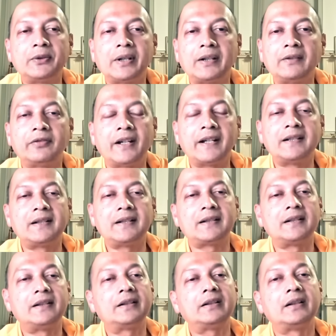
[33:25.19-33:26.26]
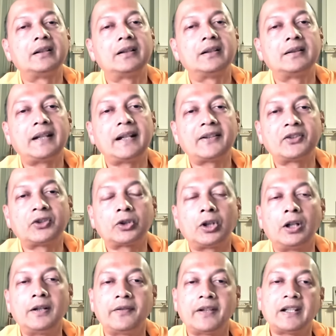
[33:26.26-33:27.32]
you can find it in the text
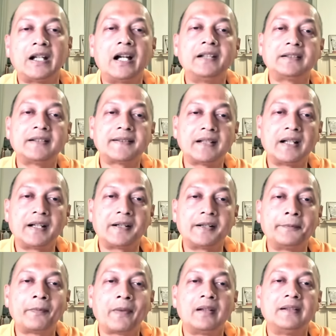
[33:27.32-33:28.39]
called Vedanta Sara.